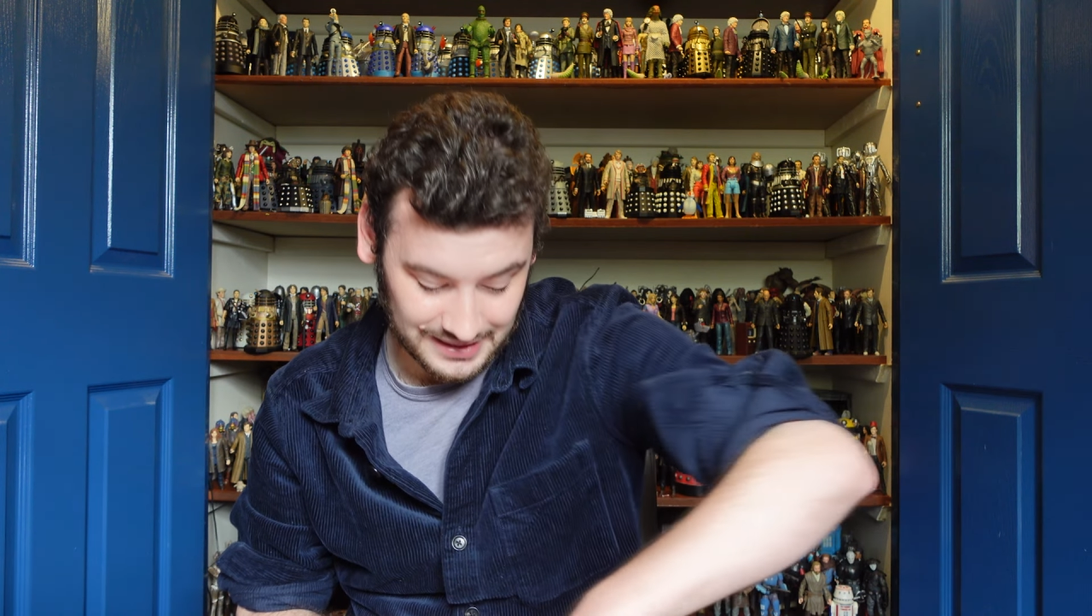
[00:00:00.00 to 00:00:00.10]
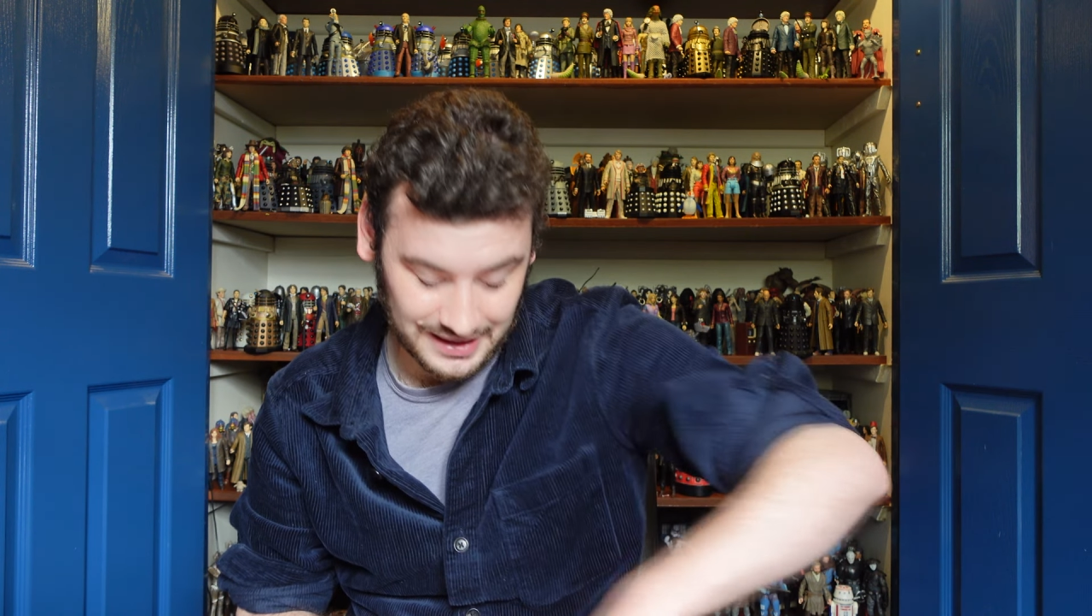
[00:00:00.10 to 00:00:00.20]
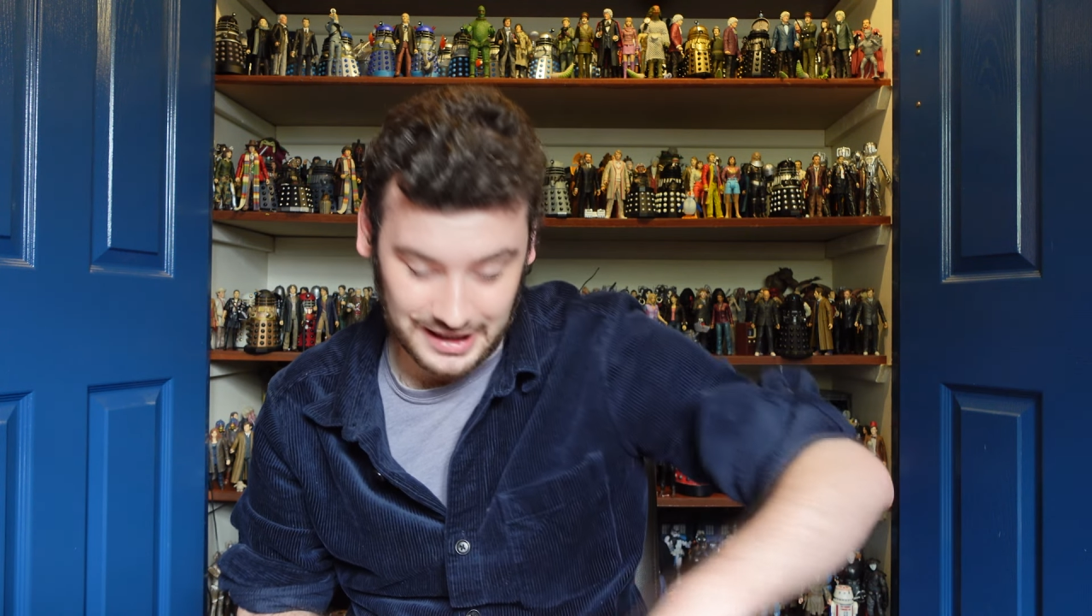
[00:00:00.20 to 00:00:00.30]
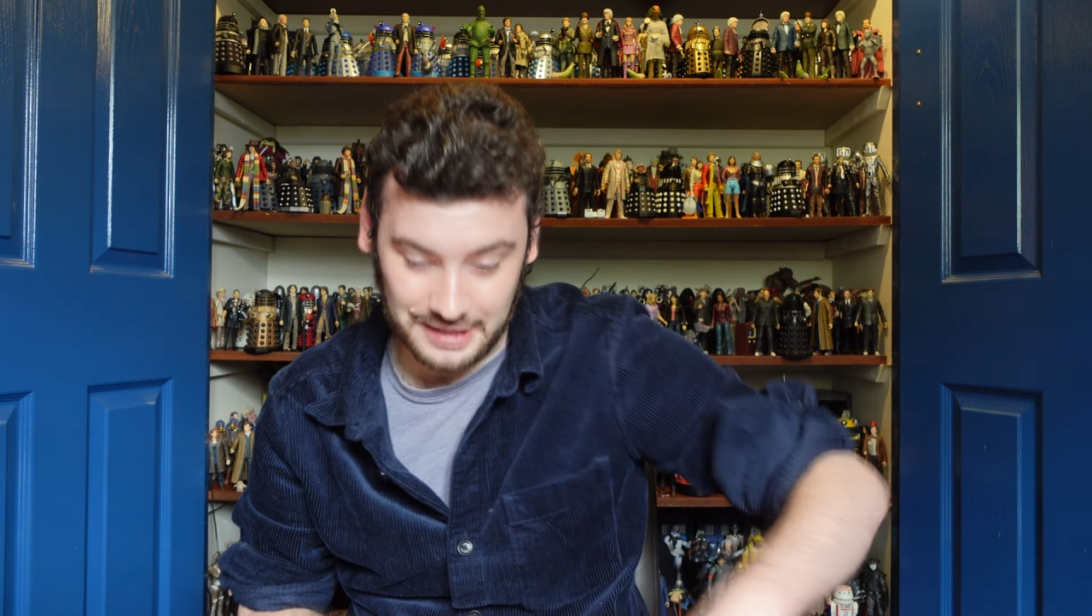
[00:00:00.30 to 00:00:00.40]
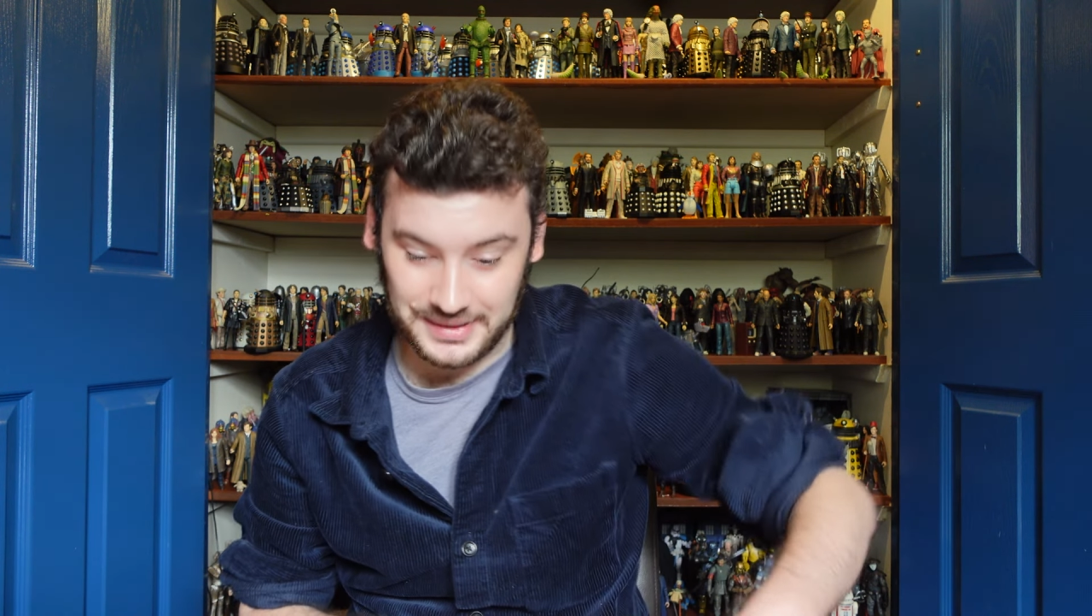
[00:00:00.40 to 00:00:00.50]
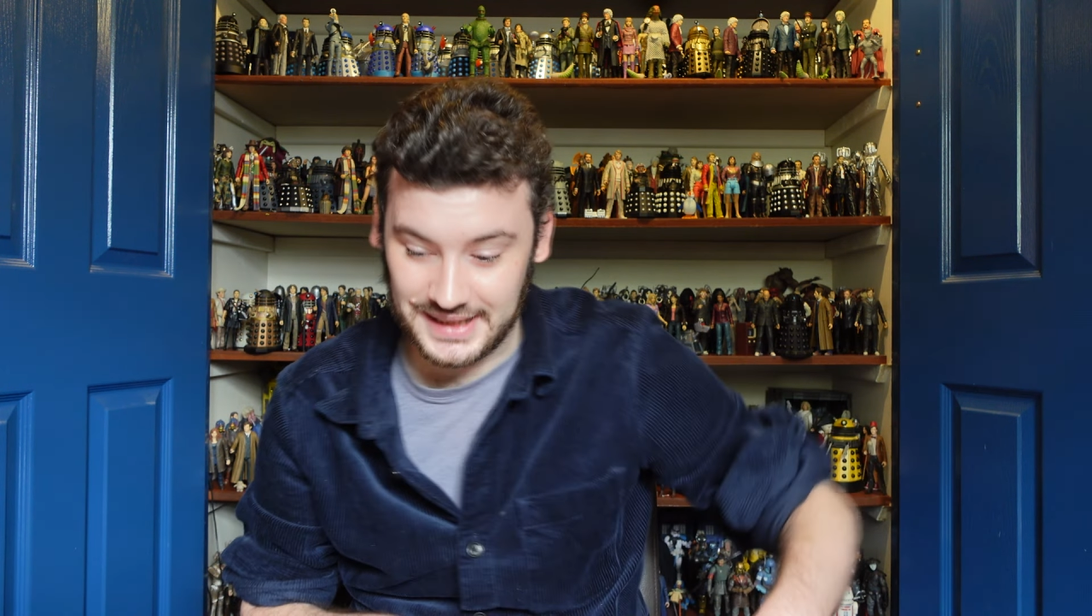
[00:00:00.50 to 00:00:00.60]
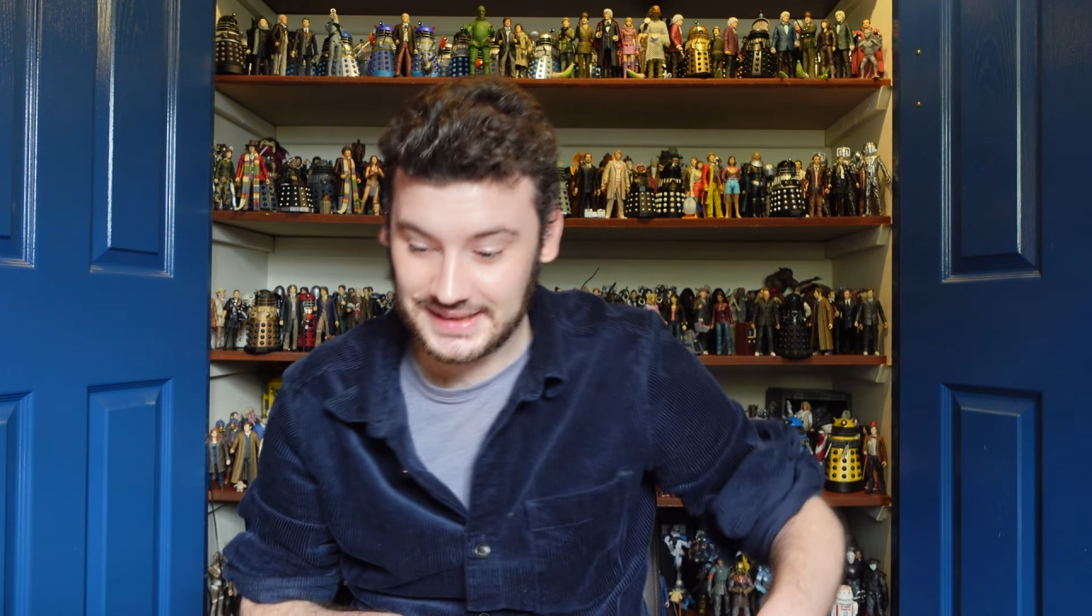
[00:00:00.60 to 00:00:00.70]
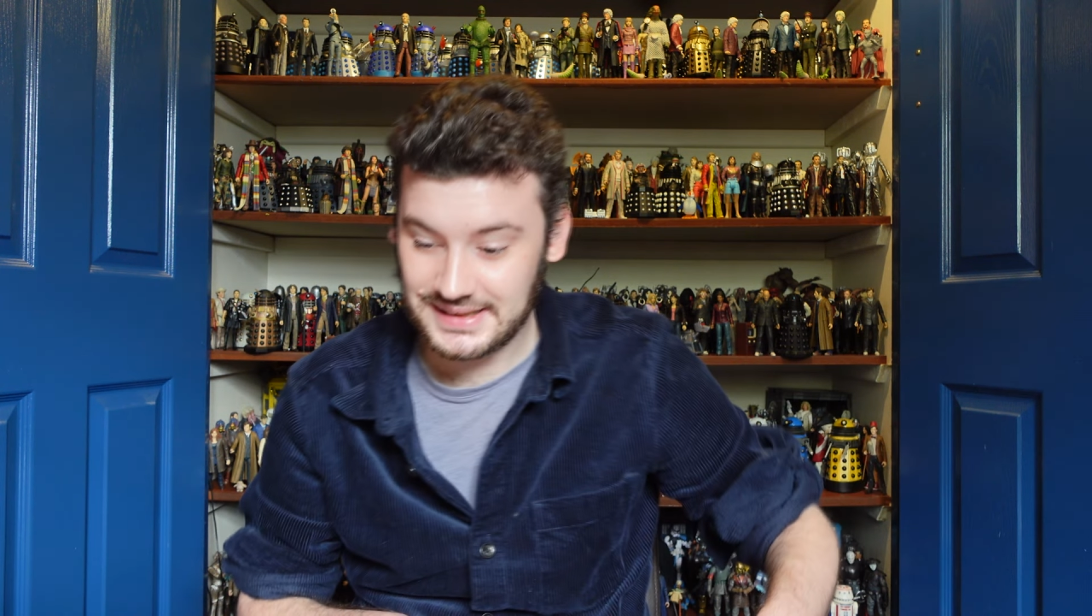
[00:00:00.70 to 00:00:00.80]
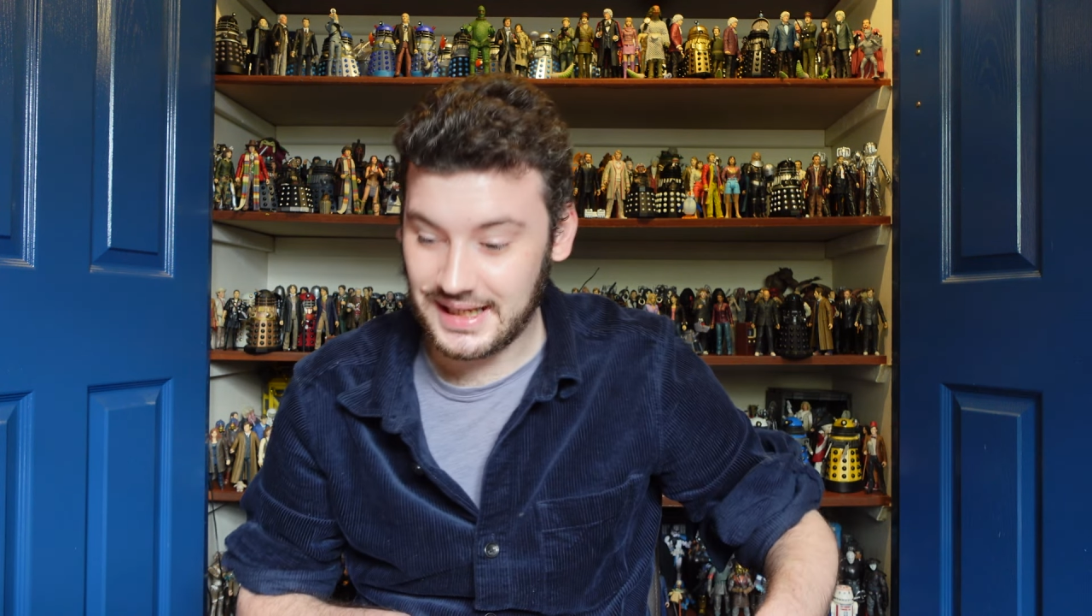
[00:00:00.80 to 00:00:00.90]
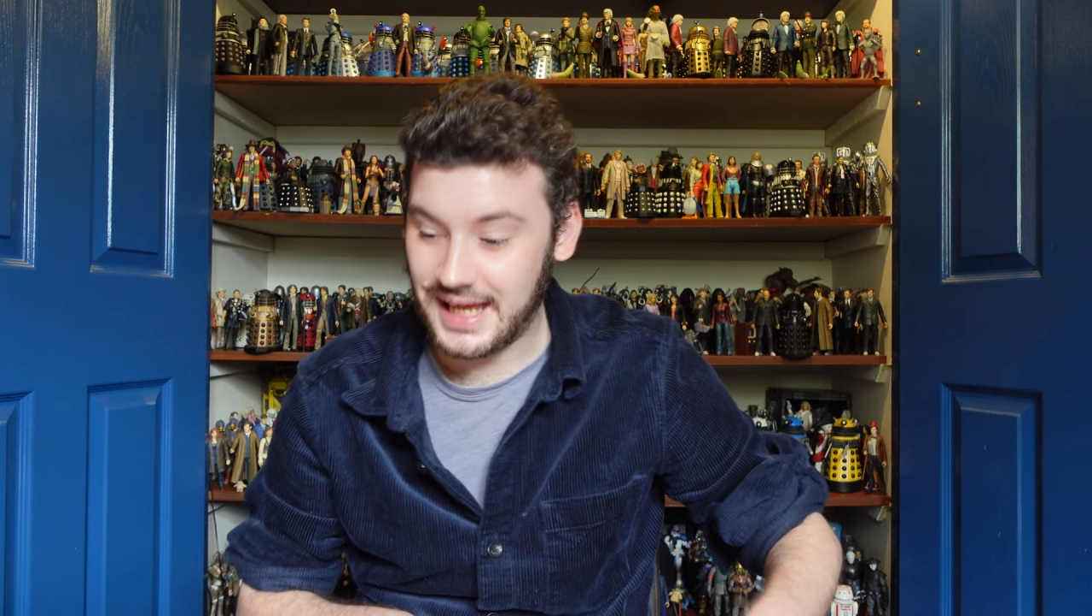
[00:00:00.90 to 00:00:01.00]
um,
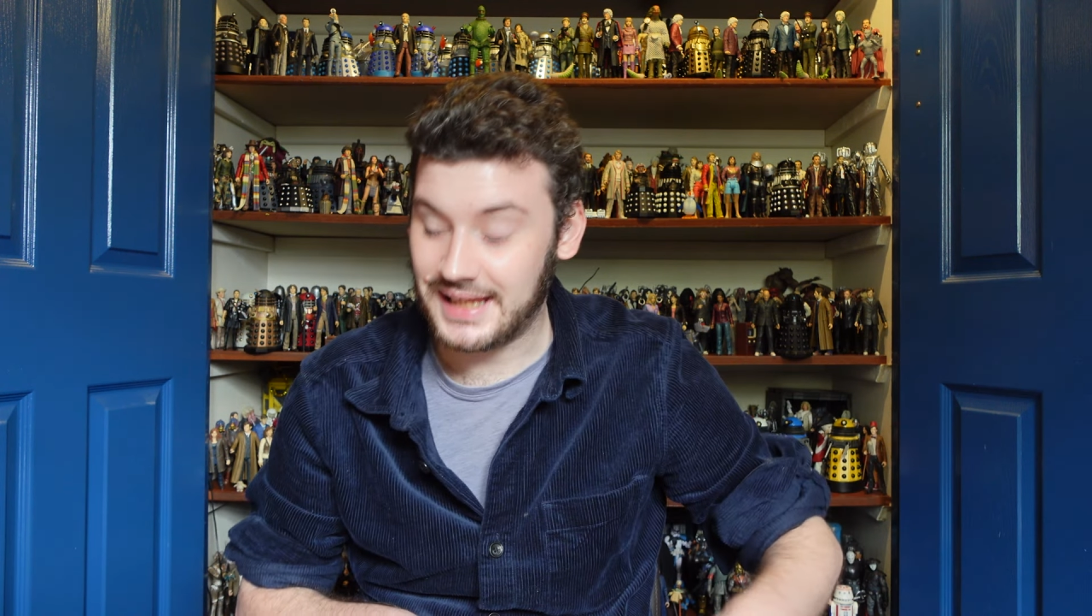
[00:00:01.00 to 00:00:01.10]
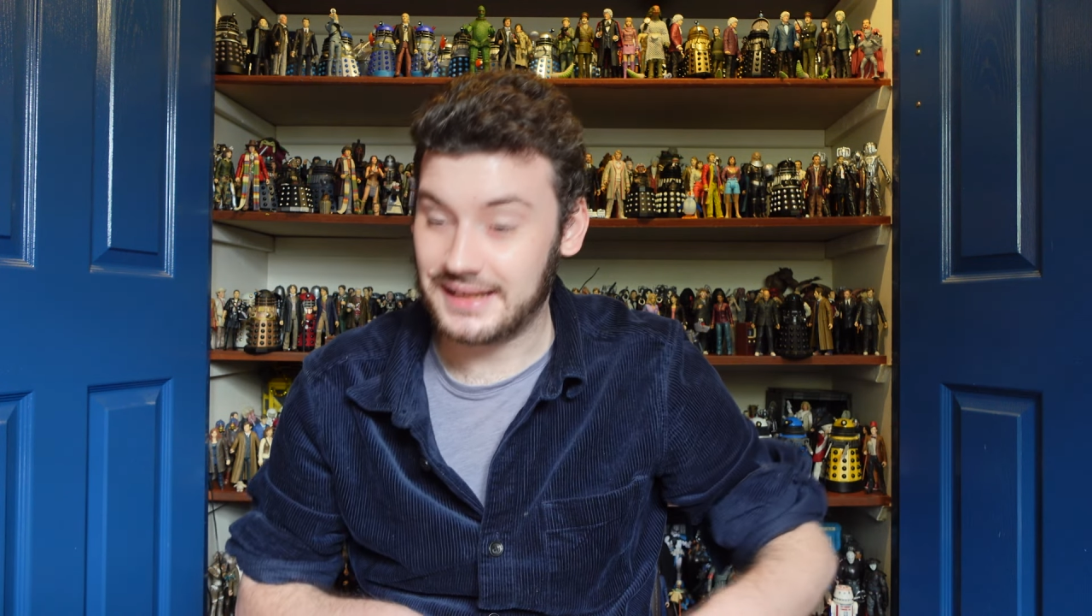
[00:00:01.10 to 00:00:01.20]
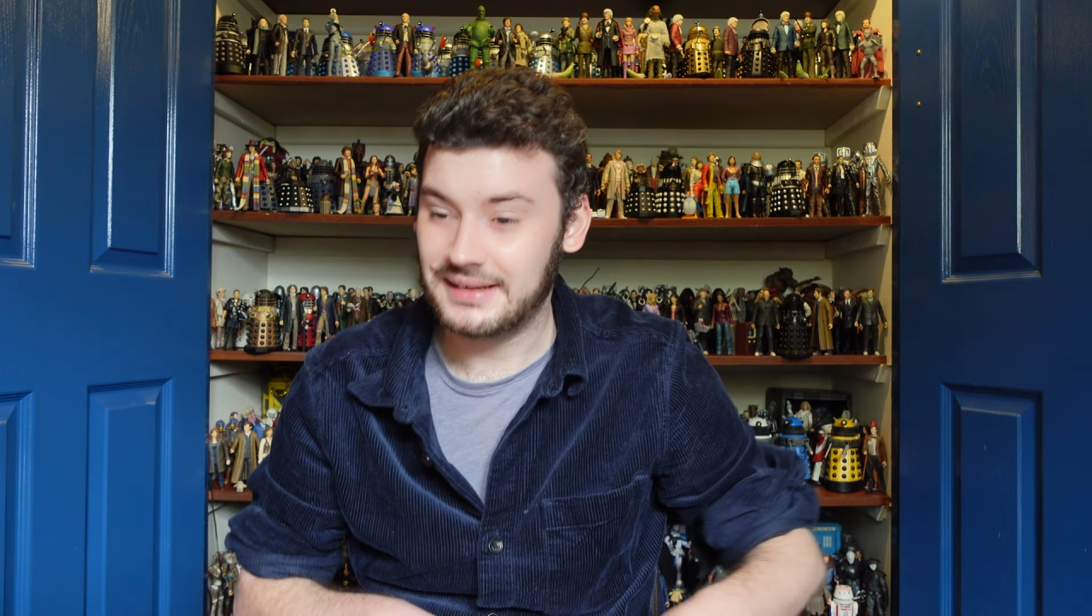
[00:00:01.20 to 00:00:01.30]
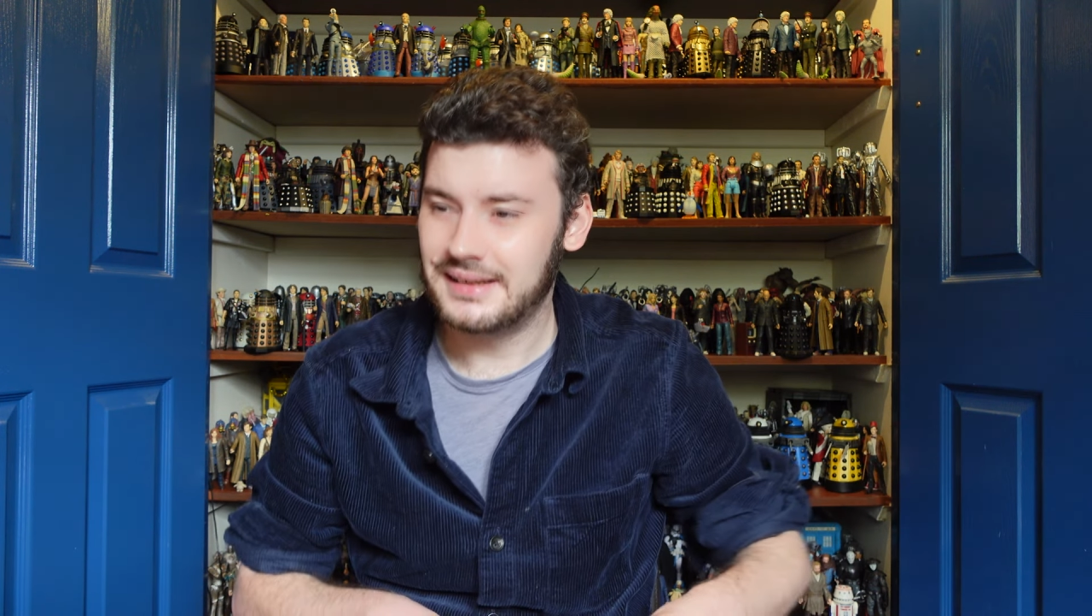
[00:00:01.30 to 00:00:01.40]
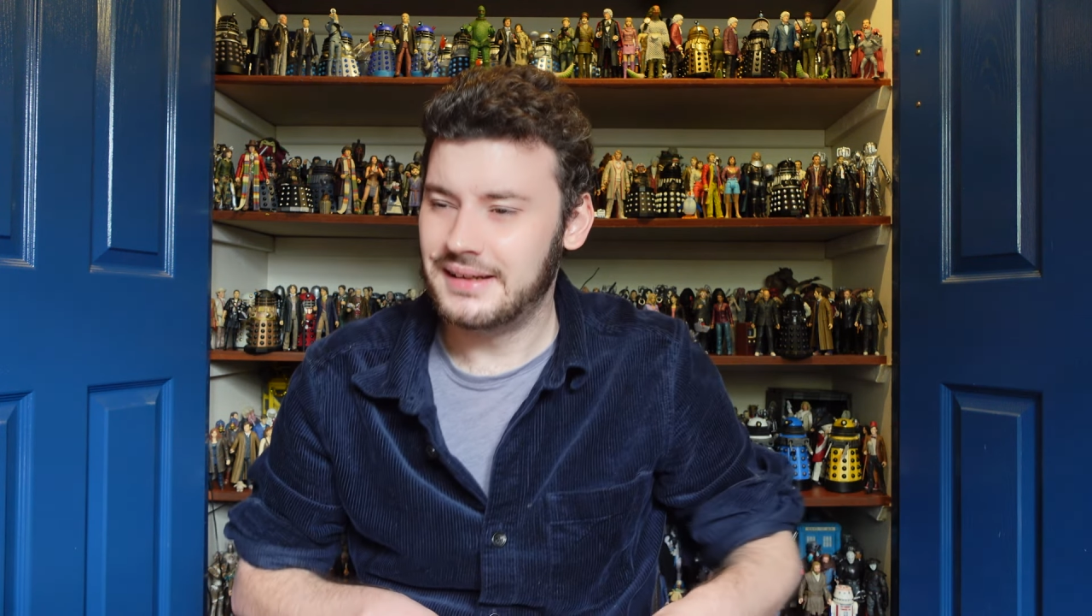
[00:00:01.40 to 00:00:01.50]
it's a,